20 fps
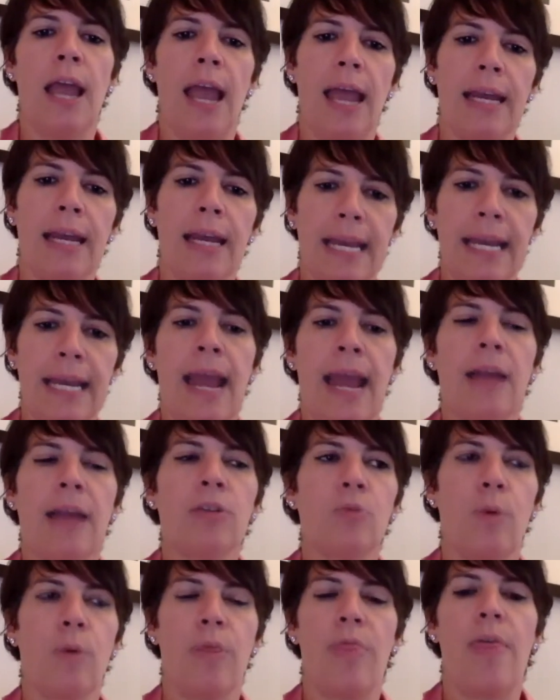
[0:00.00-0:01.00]
and
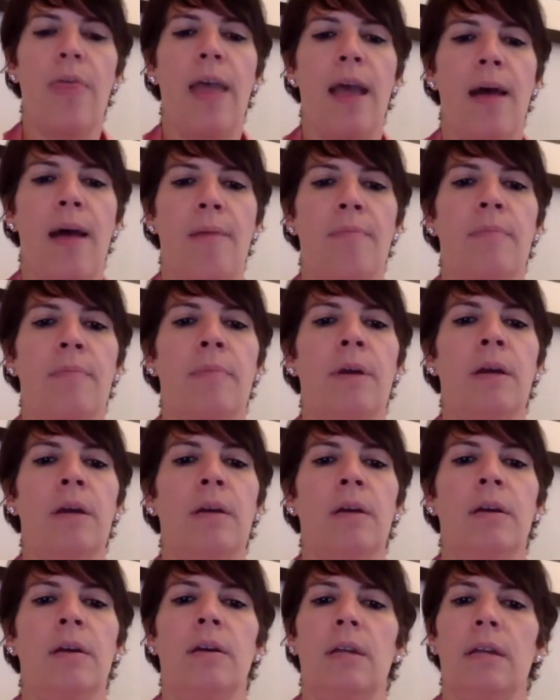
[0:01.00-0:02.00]
connect with them
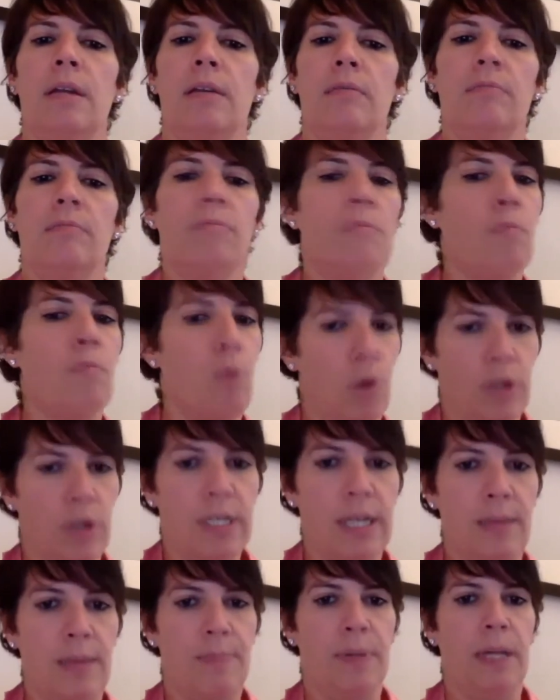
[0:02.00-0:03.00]
more
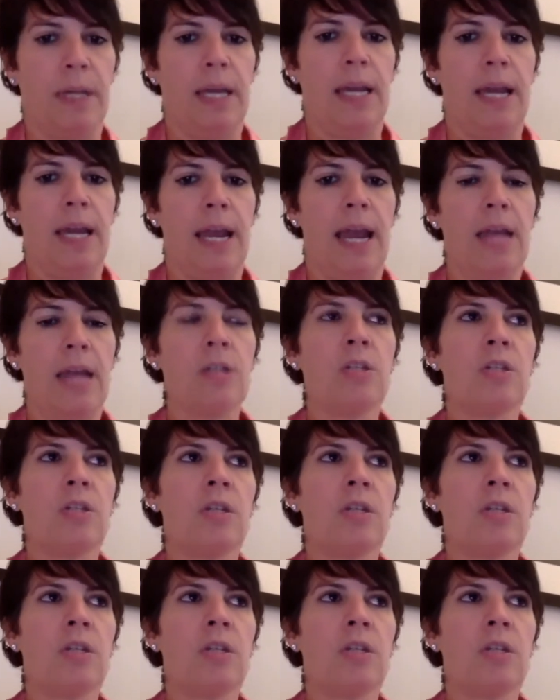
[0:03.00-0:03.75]
deeply? And